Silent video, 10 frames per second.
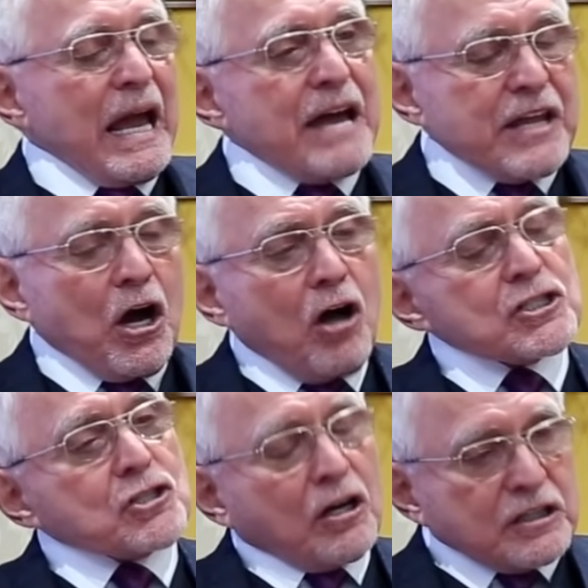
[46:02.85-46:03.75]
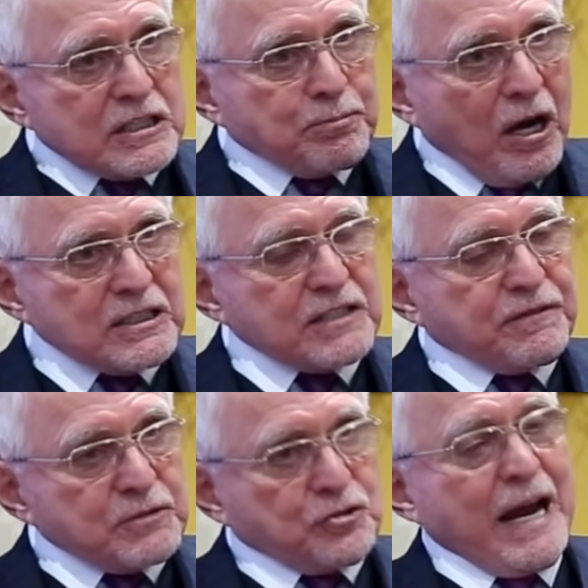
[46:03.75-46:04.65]
And they all started this process
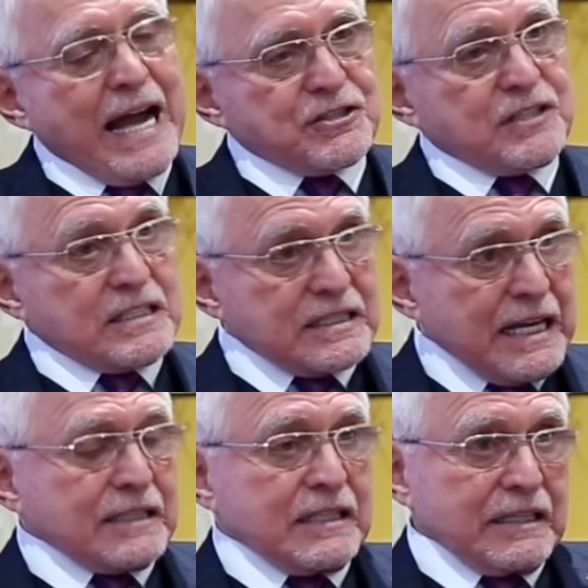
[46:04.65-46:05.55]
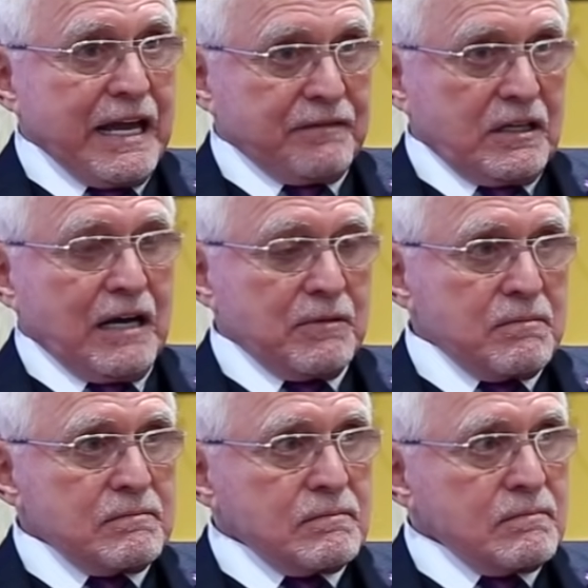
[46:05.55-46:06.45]
from scratch. That's the second thing they have in common.